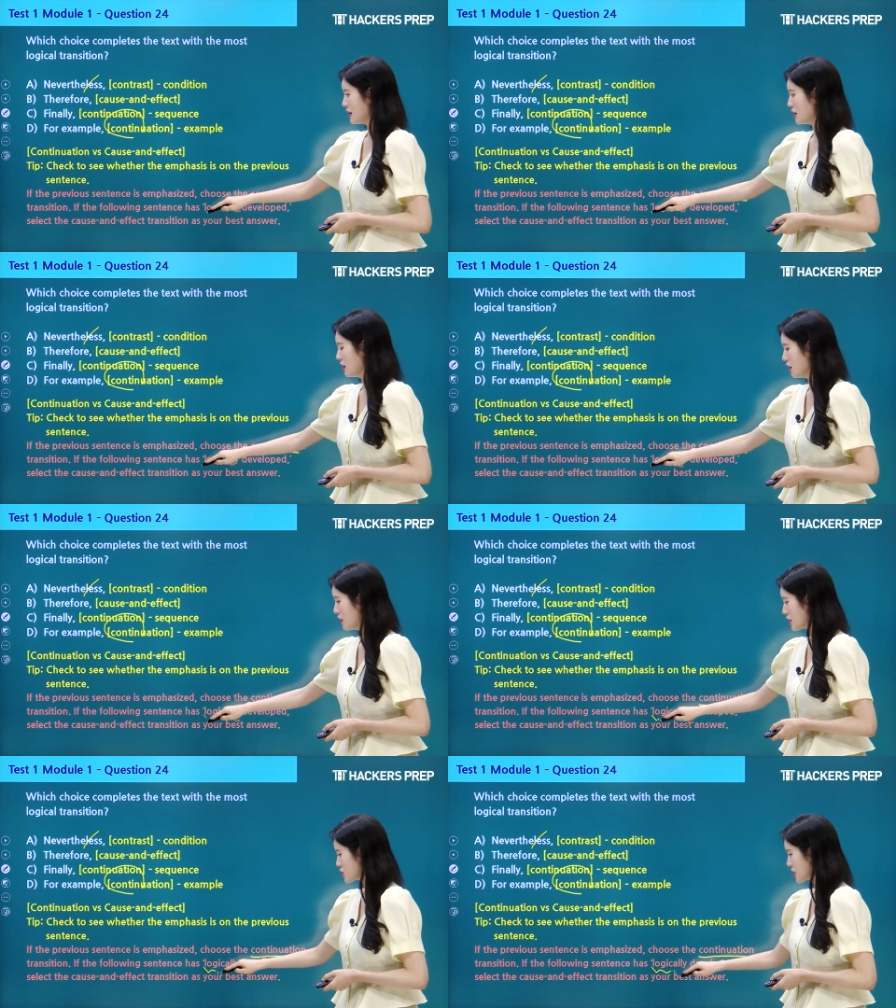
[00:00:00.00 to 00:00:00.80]

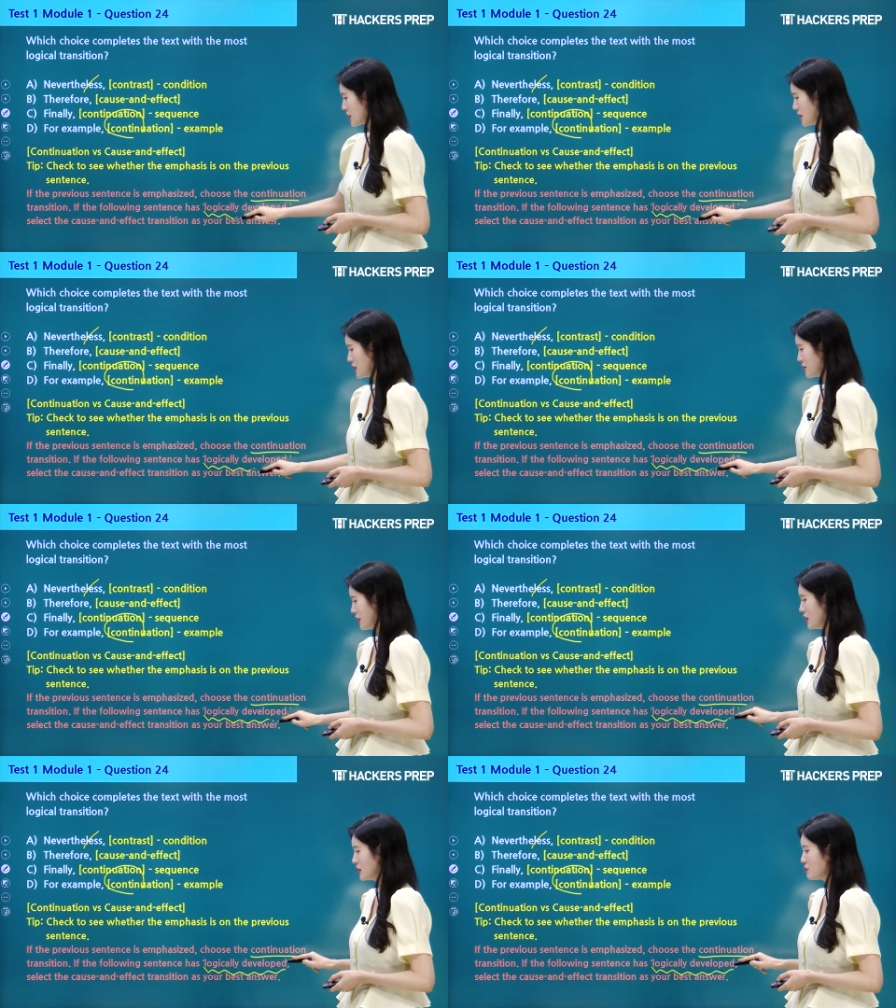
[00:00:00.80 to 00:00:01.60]
logically
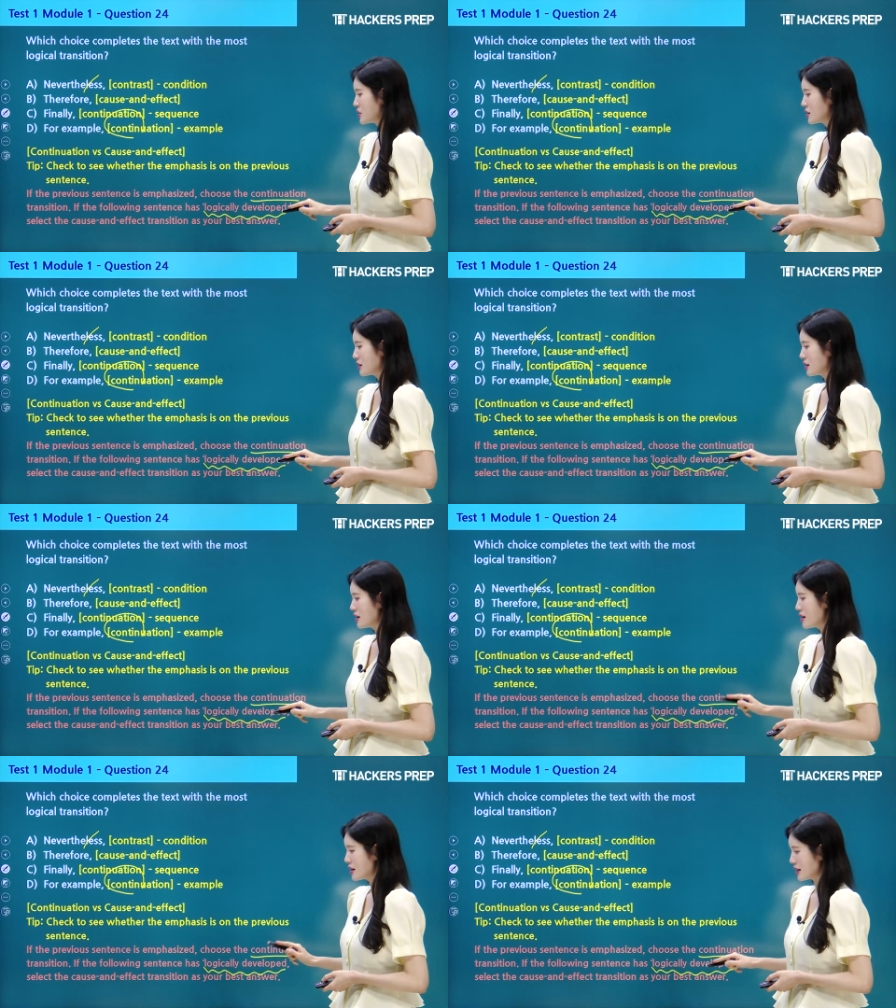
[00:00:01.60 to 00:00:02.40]
developed,
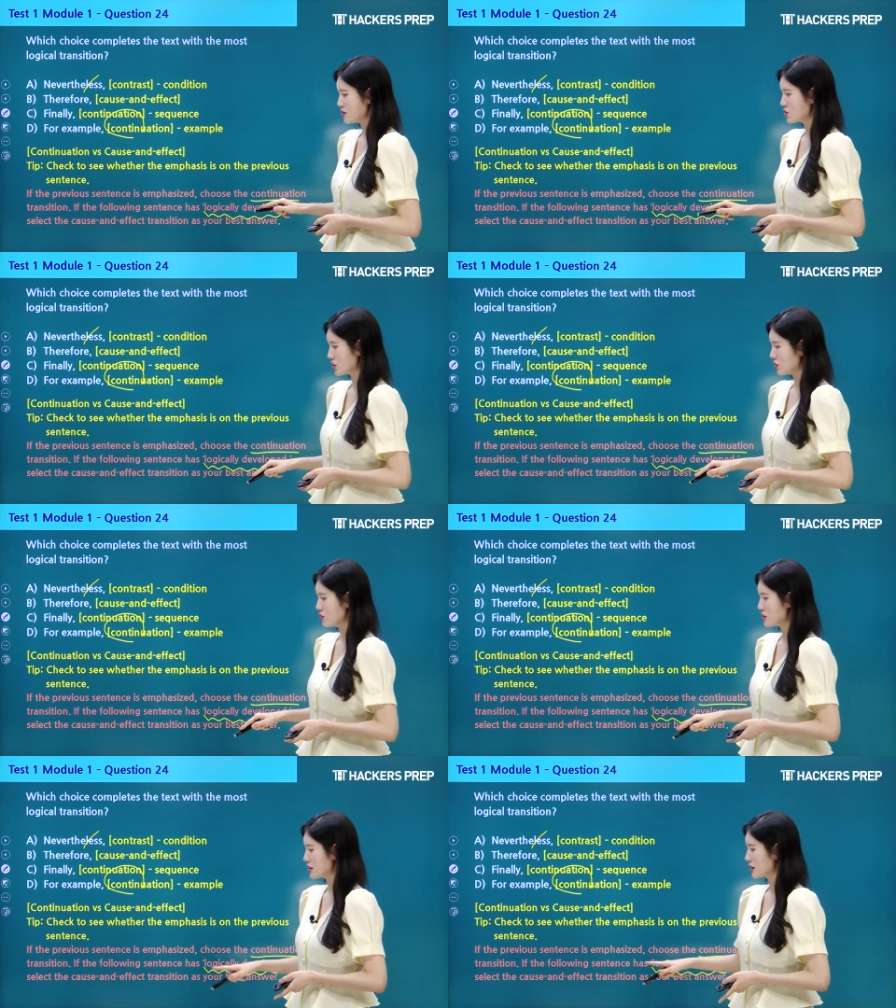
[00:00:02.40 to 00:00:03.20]
then
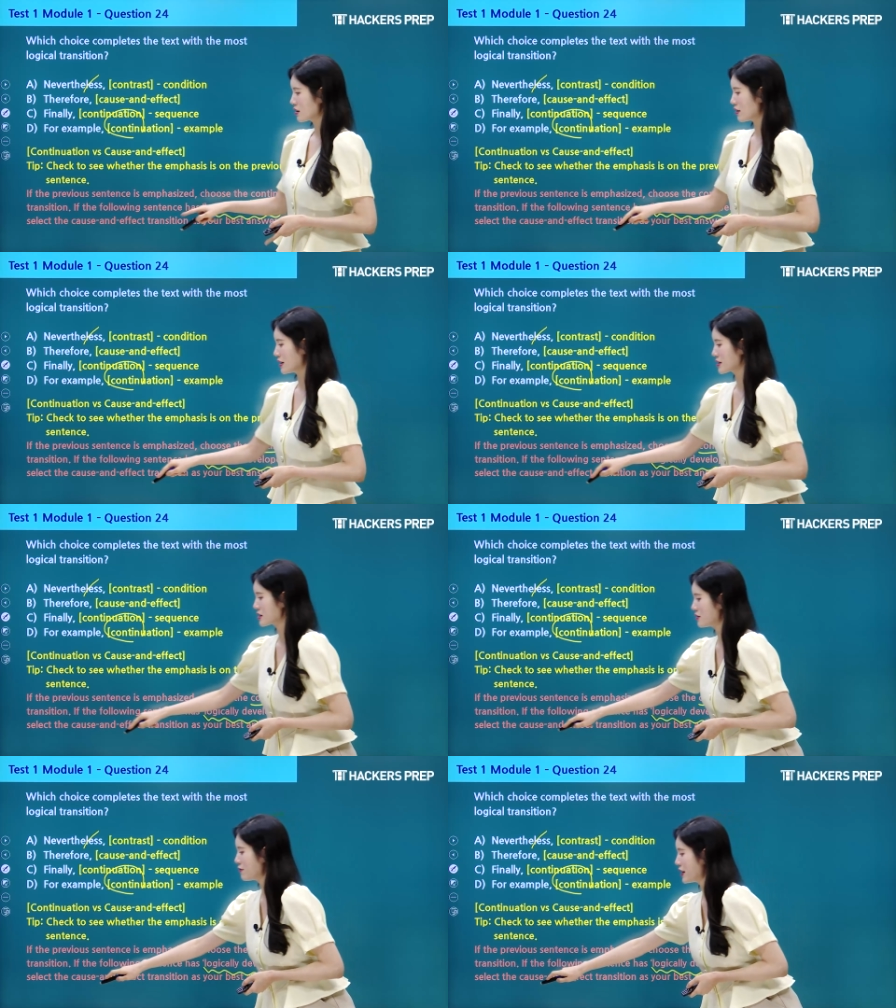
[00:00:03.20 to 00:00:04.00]
choose cause
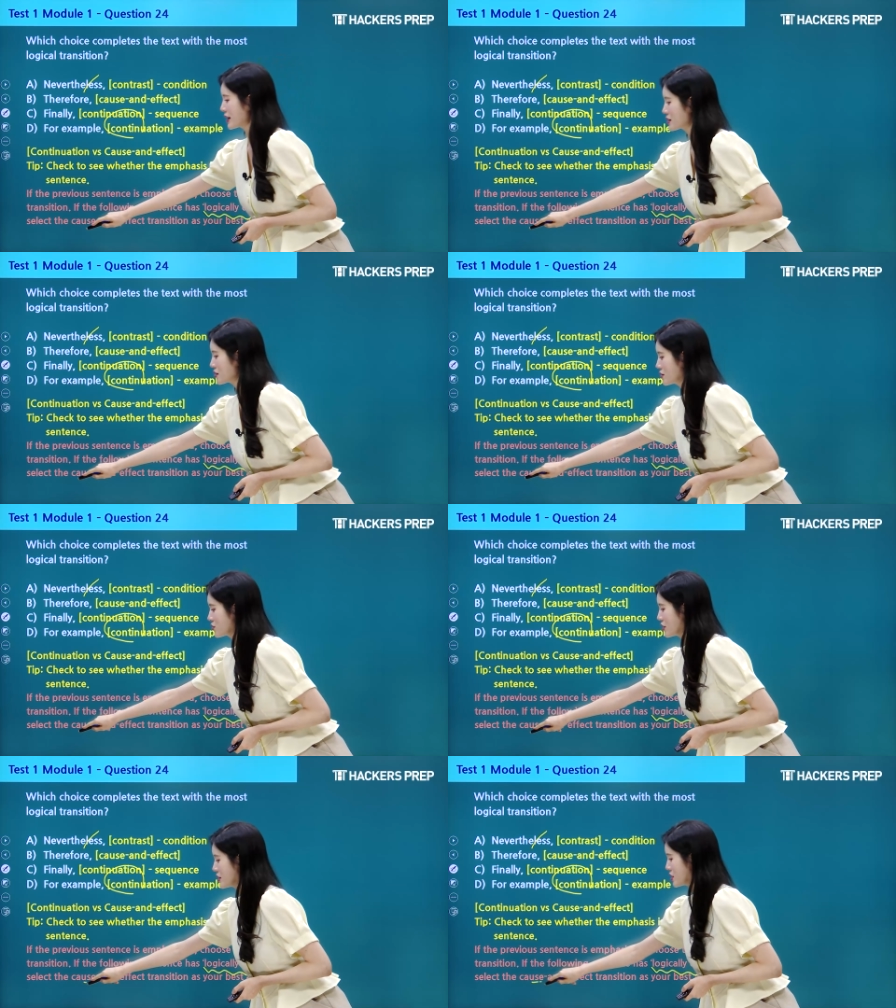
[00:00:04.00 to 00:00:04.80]
and effect
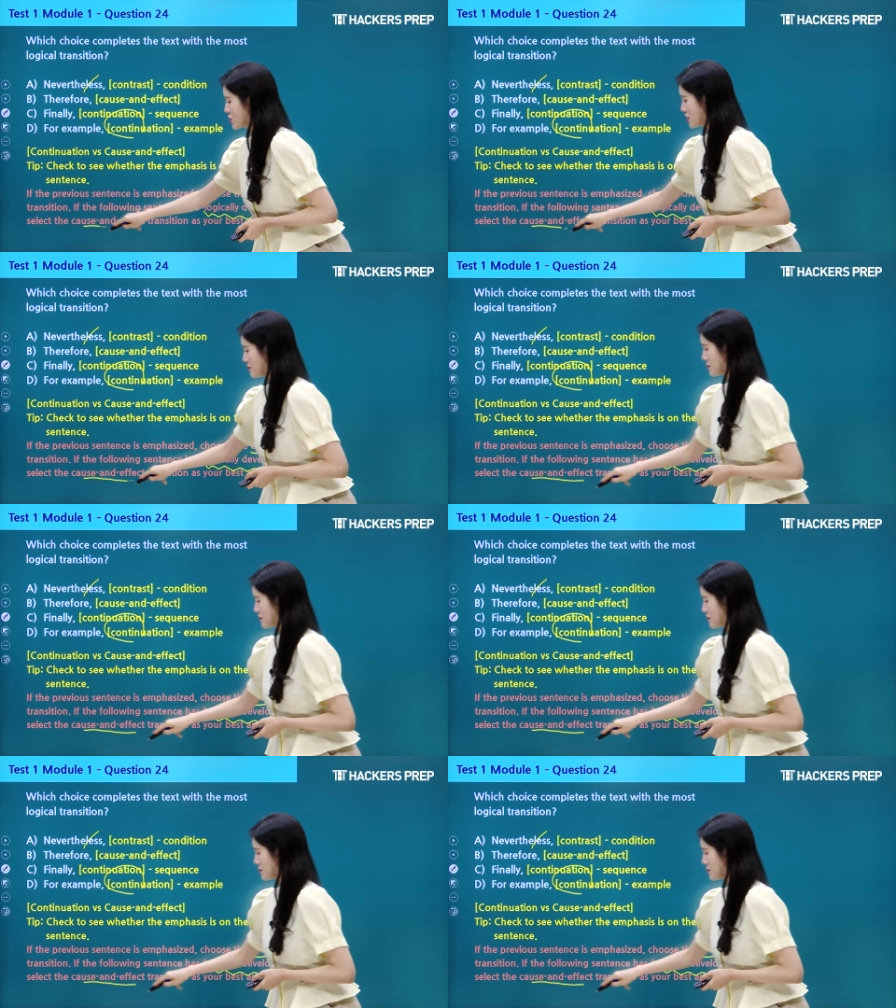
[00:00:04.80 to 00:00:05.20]
transition.